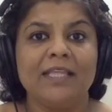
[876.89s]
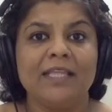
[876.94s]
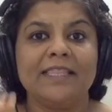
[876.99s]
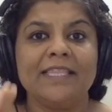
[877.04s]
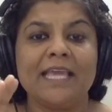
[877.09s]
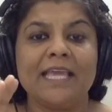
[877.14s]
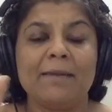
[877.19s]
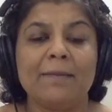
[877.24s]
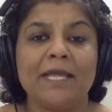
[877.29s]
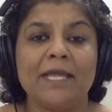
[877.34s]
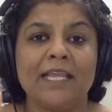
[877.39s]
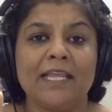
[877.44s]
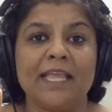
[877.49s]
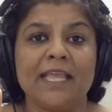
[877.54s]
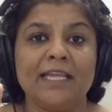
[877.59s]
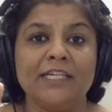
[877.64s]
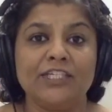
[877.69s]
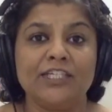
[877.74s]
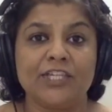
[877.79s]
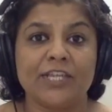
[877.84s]
the
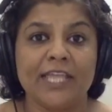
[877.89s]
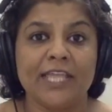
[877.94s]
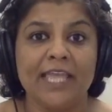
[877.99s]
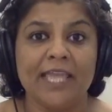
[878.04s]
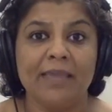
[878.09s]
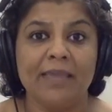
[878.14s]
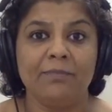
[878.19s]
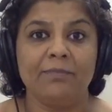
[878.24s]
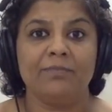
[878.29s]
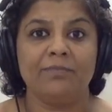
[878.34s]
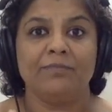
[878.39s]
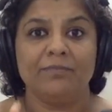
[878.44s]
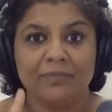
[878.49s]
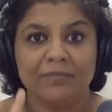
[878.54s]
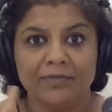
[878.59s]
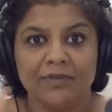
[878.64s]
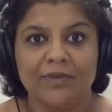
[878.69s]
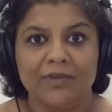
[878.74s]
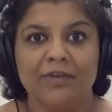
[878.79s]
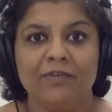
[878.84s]
American dream
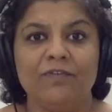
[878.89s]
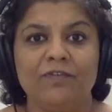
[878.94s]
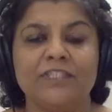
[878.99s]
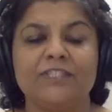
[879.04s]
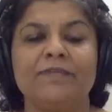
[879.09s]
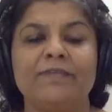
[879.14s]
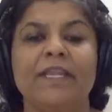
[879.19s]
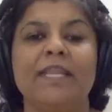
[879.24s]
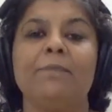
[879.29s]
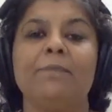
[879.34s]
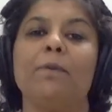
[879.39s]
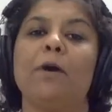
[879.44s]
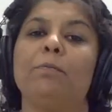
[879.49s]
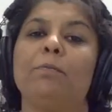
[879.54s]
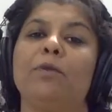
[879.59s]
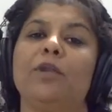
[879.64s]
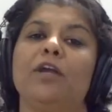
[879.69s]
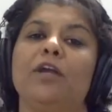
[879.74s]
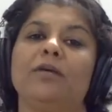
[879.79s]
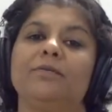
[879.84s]
was very
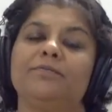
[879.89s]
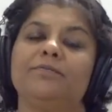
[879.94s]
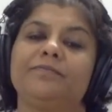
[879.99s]
popular.